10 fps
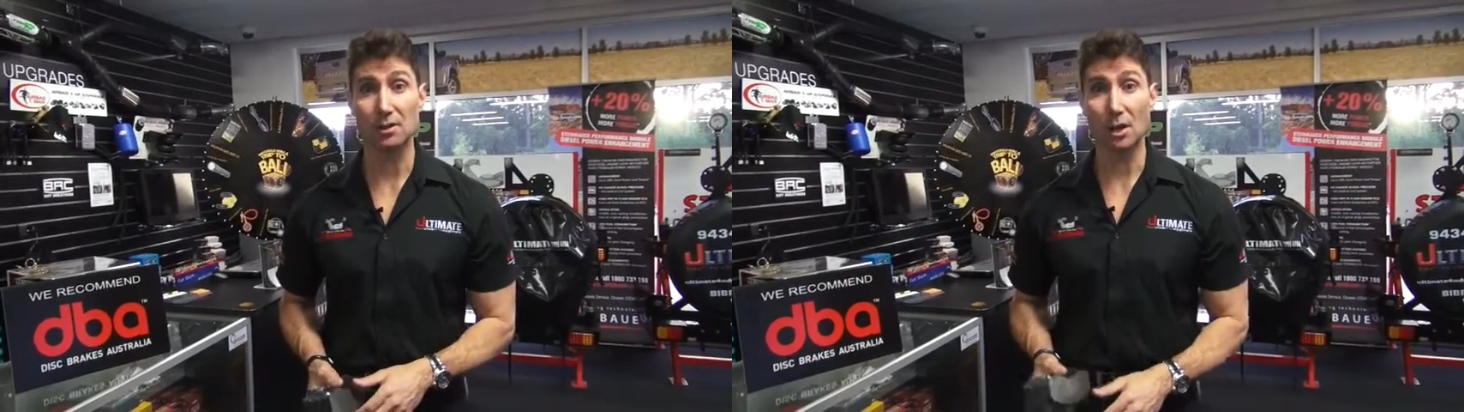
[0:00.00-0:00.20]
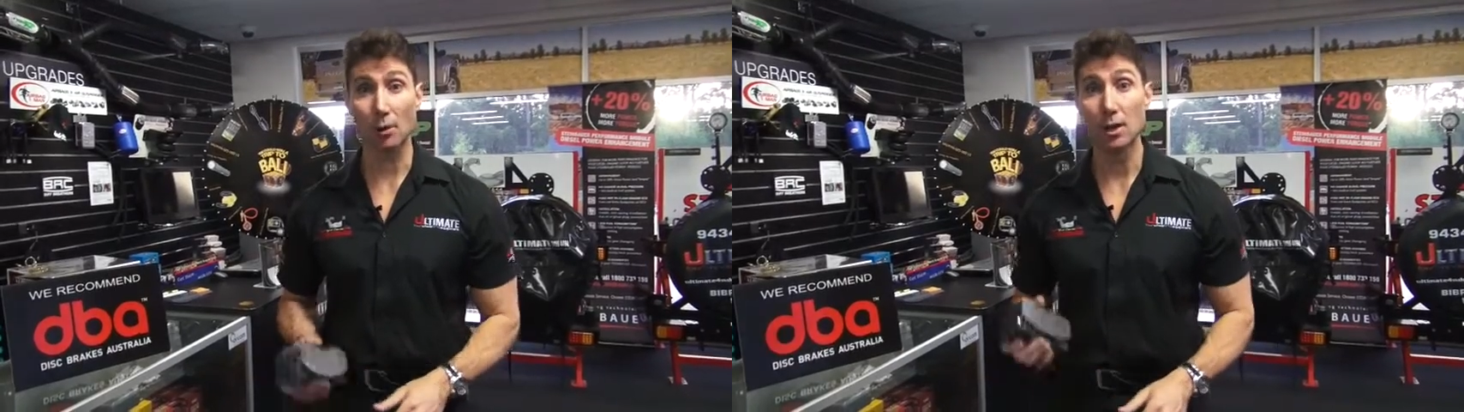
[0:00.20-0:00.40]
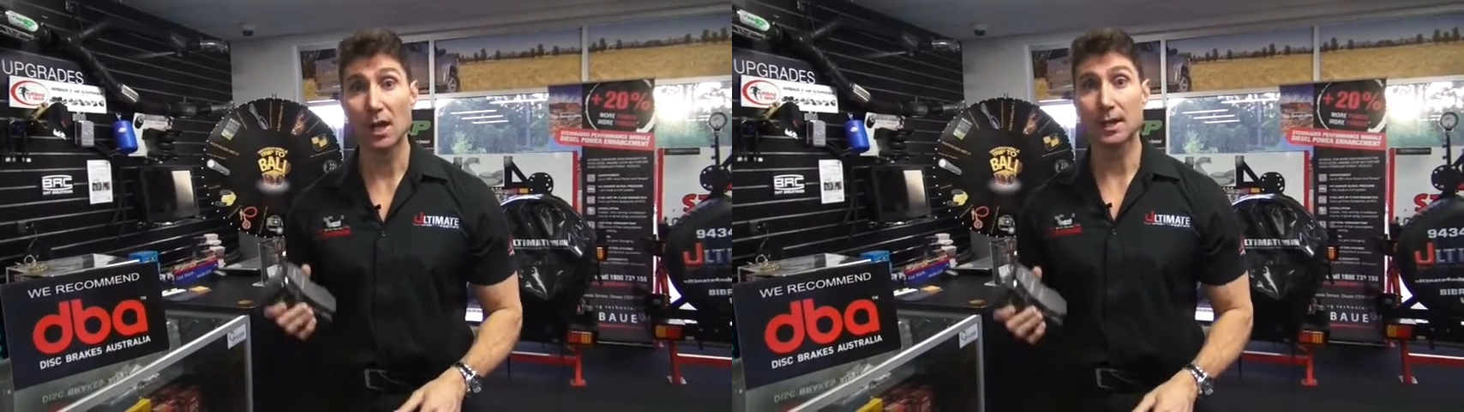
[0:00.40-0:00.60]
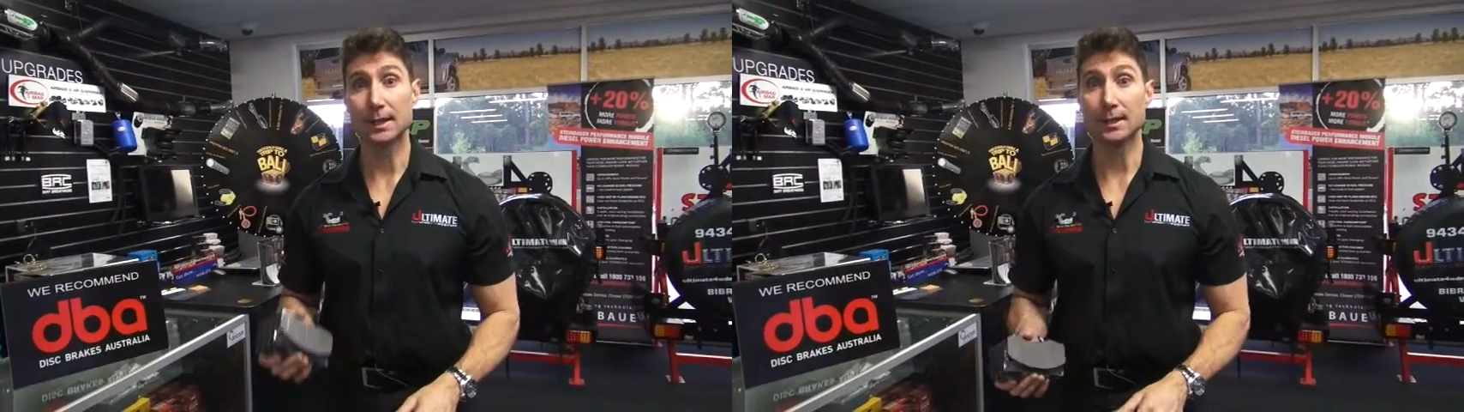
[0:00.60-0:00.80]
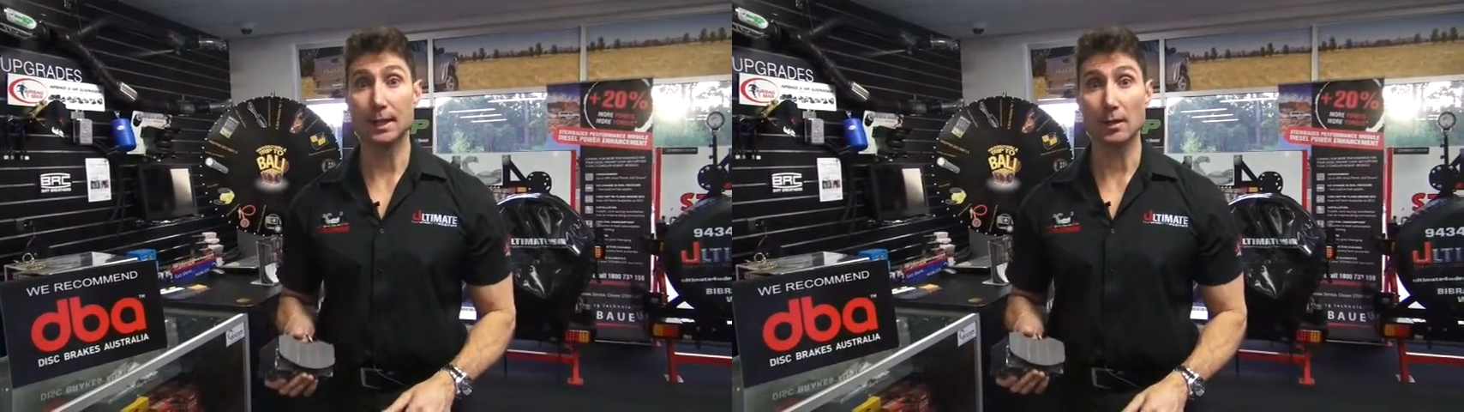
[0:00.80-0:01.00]
So
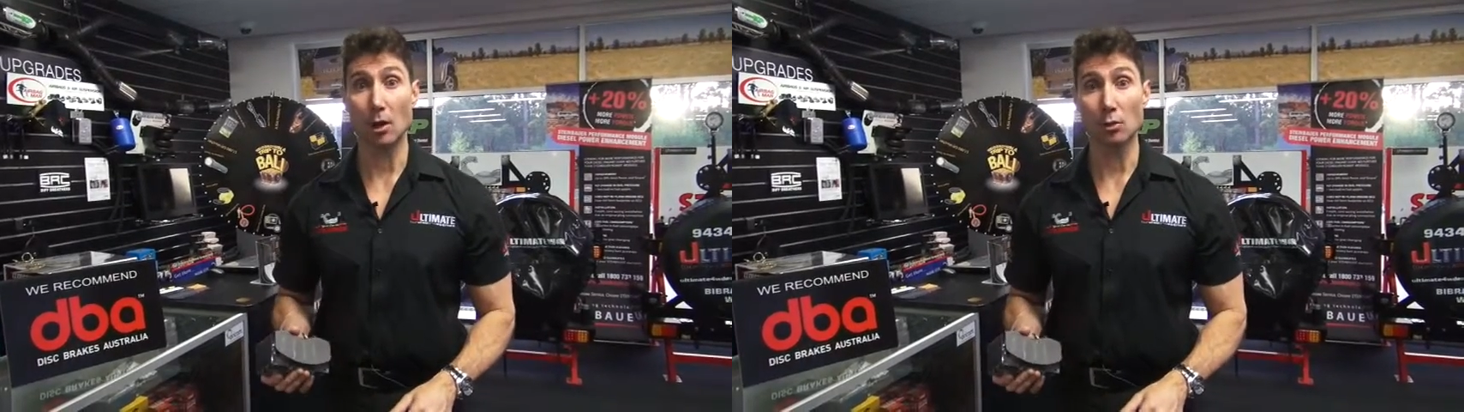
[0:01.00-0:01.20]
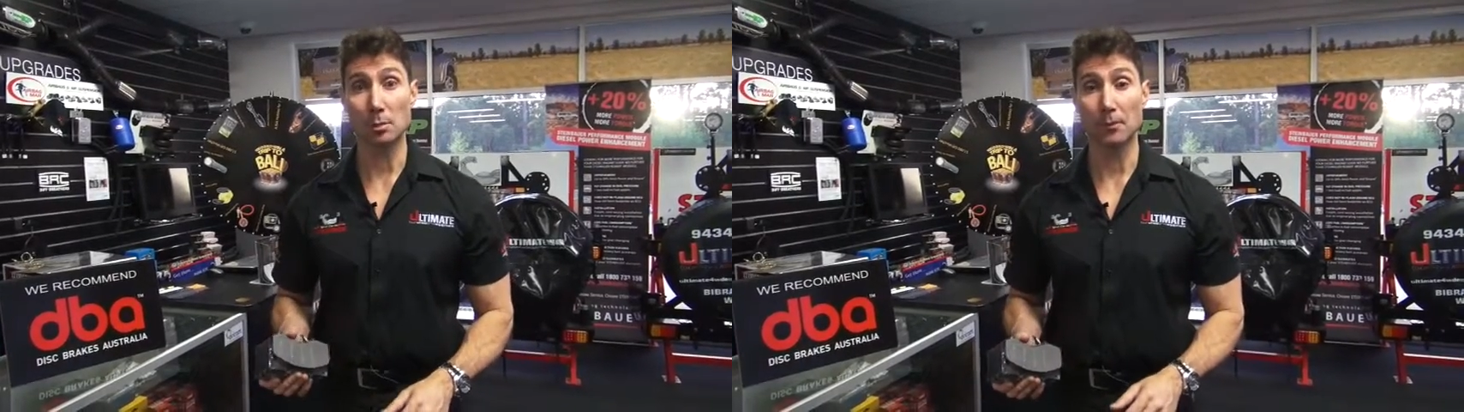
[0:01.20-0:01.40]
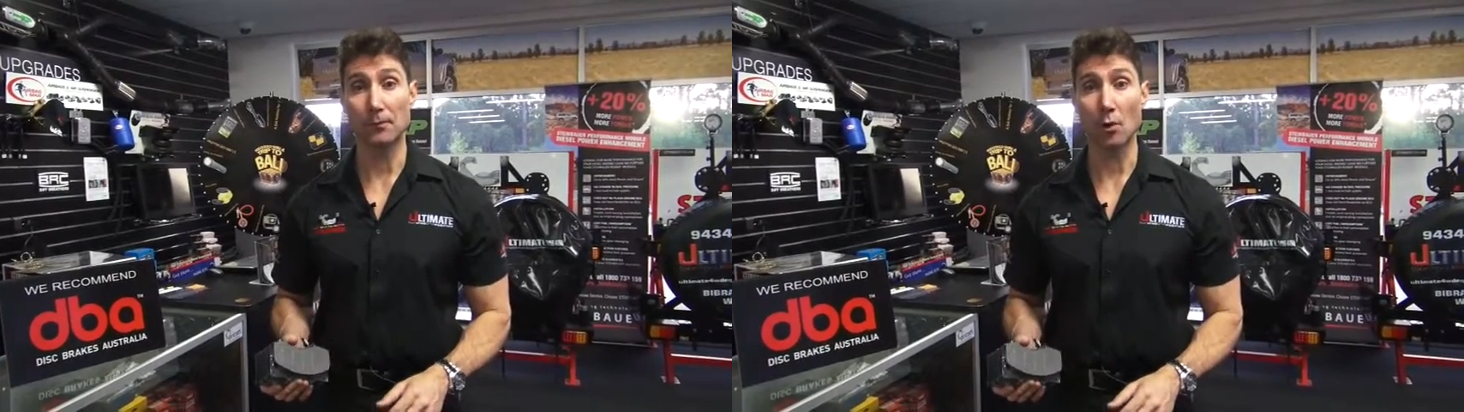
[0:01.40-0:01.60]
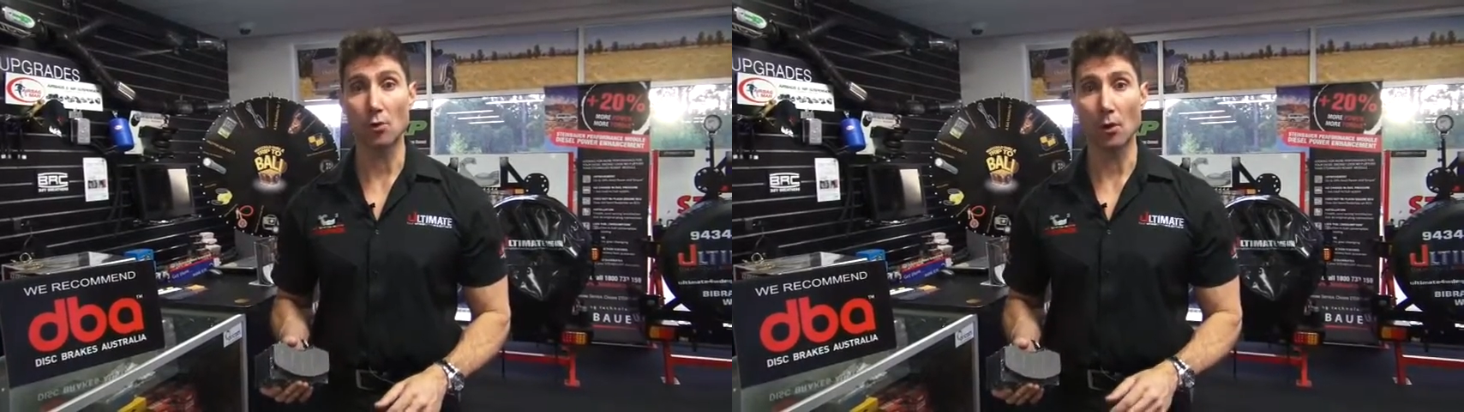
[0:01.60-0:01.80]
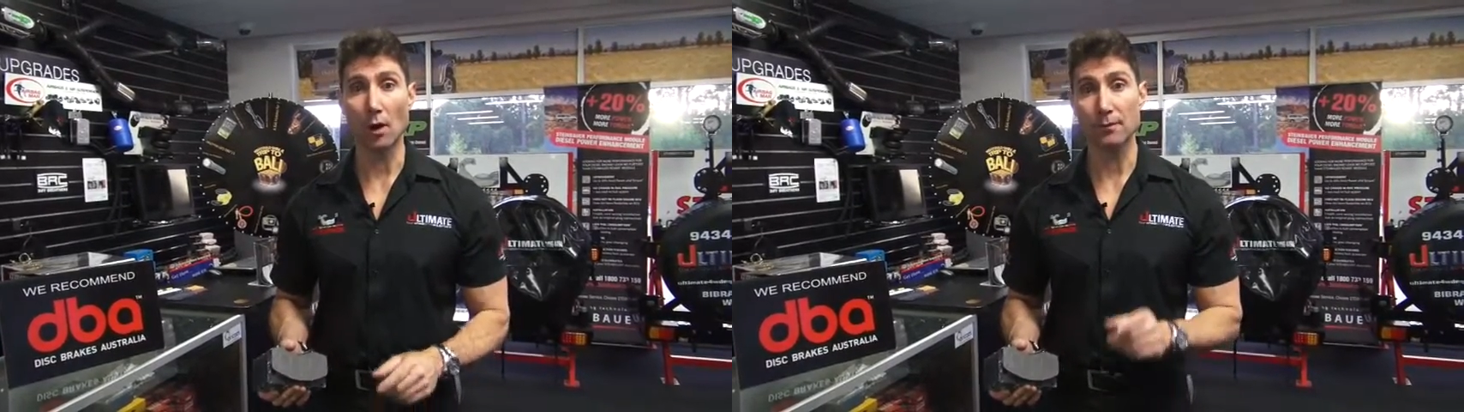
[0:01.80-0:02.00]
get down to Ultimate Four-Wheel
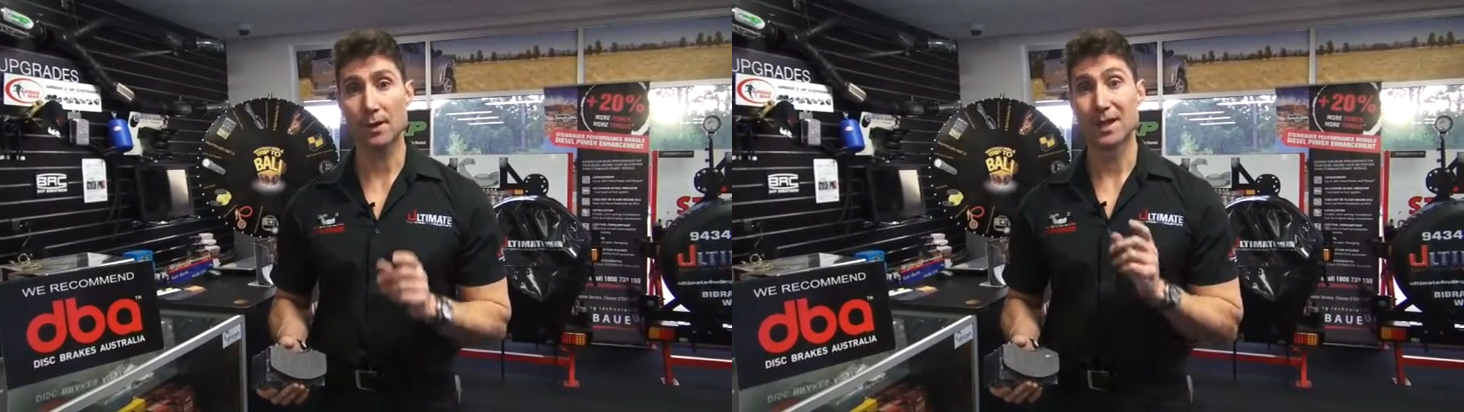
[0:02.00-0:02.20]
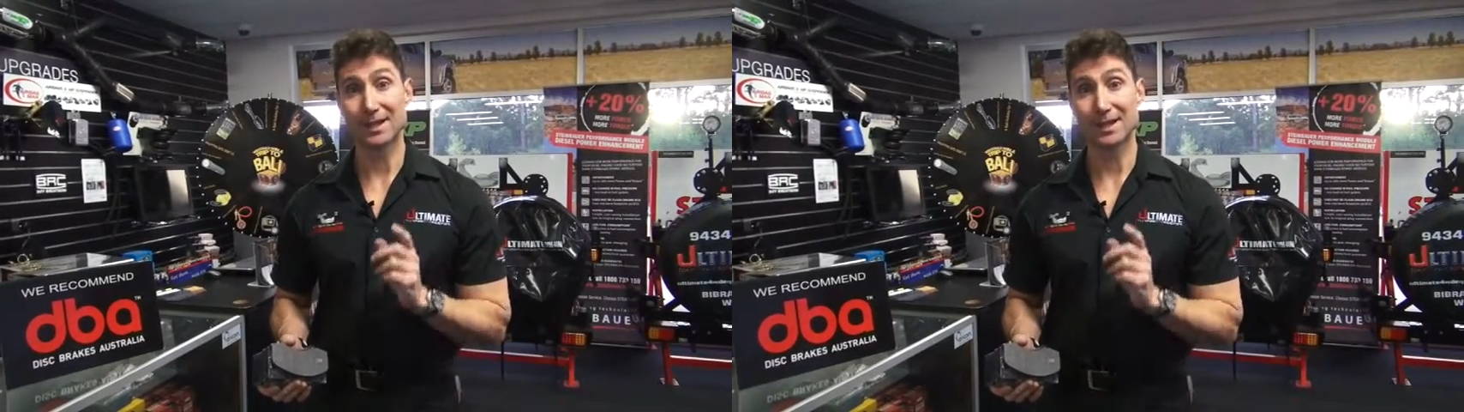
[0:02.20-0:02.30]
Drive.